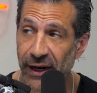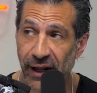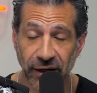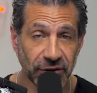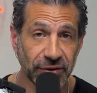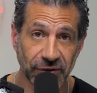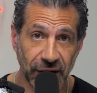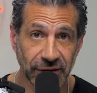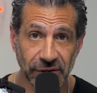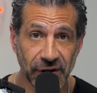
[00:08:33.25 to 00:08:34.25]
I got to
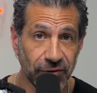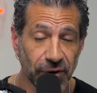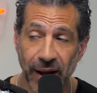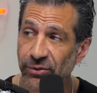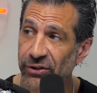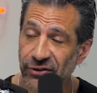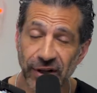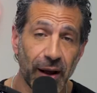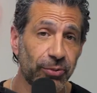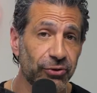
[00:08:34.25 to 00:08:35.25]
take Dave Ramsey's
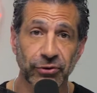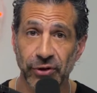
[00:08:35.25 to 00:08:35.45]
steps or